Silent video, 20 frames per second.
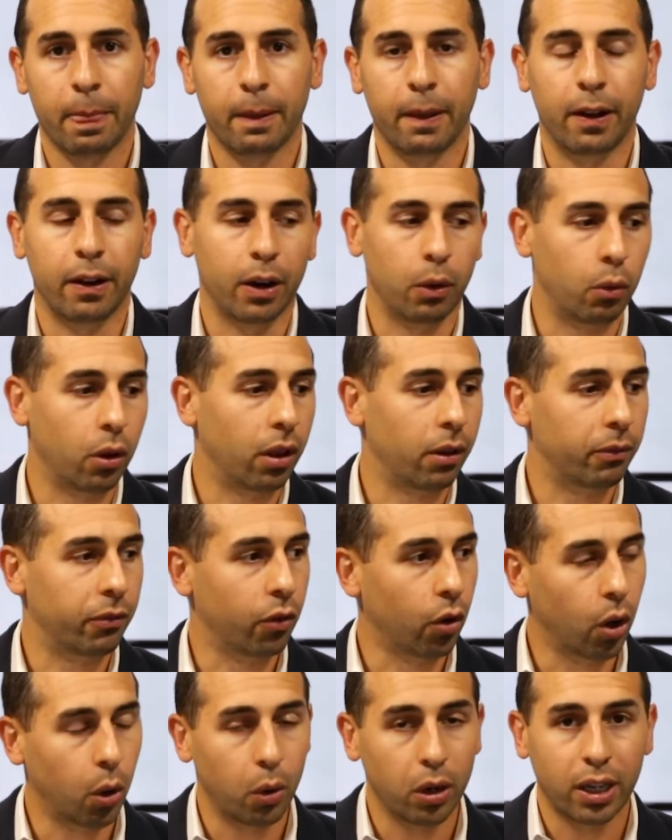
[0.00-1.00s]
All right, well,
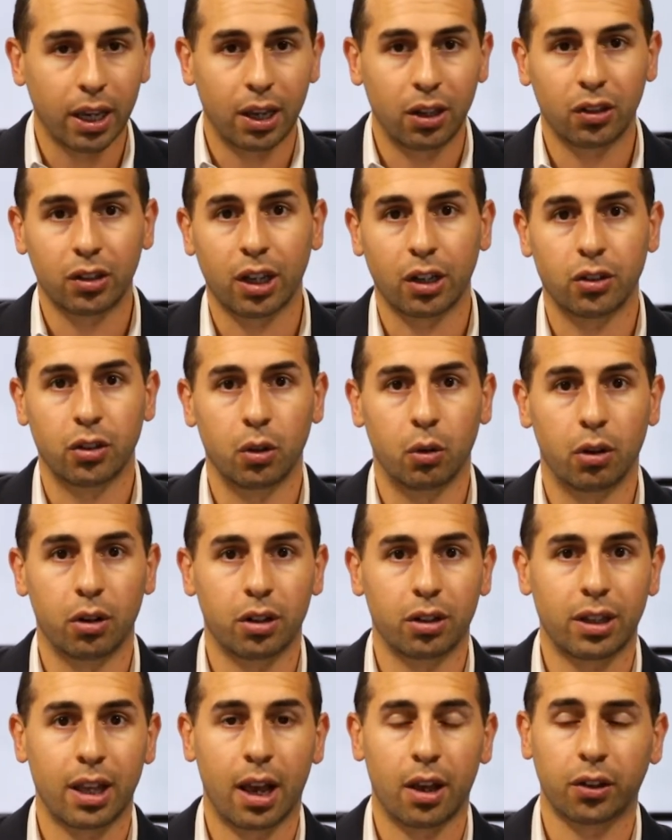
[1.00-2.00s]
401k's got
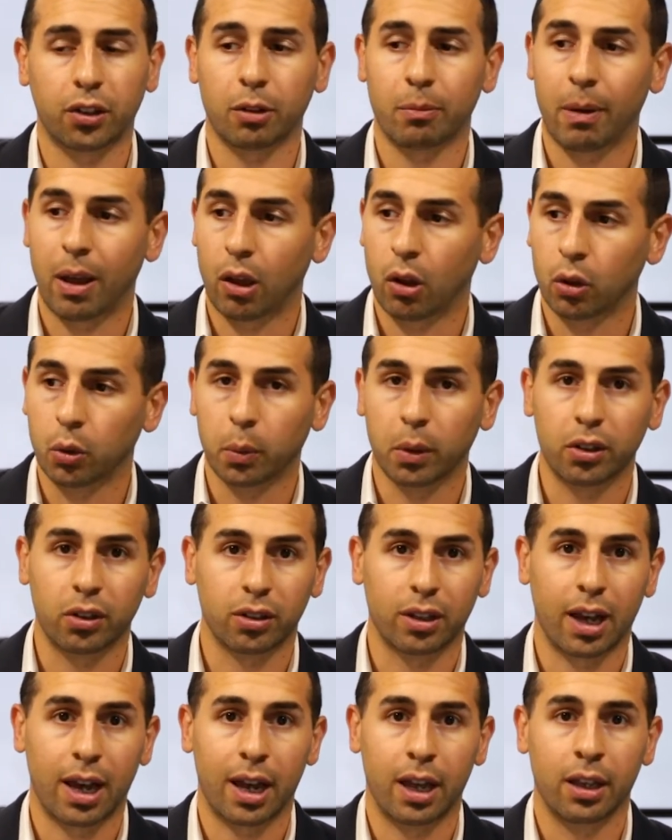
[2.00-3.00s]
$200,000. My old one's
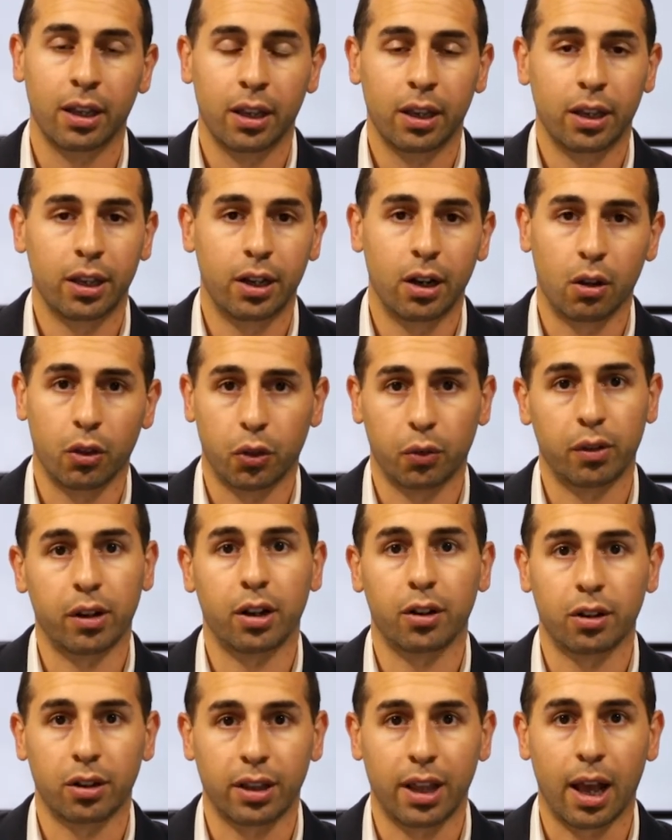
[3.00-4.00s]
got,
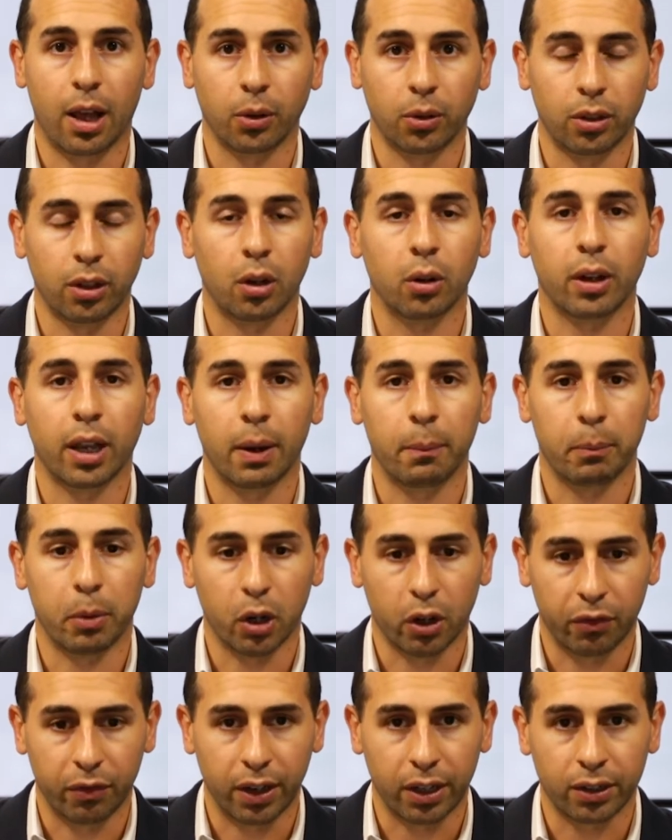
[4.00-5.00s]
$300,000. Okay,
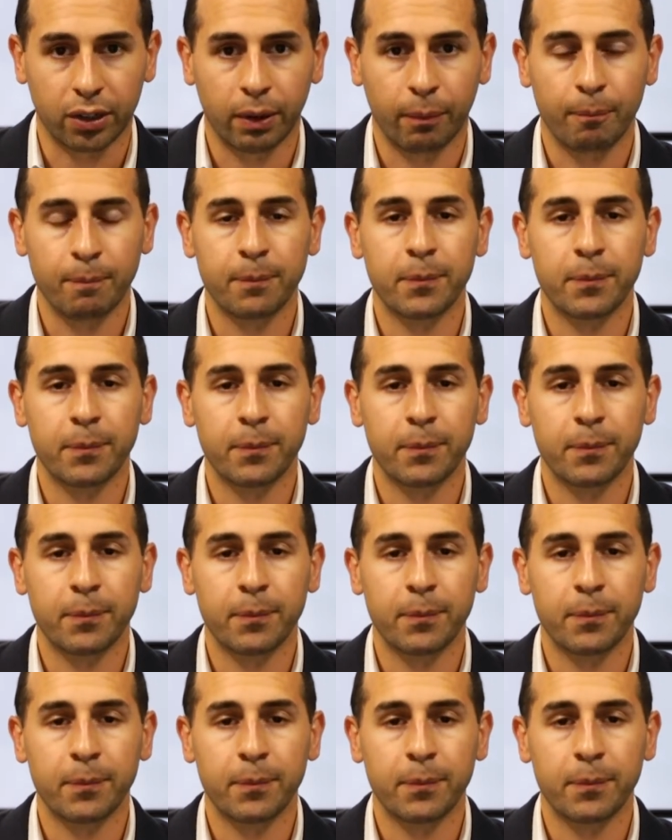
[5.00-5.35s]
perfect.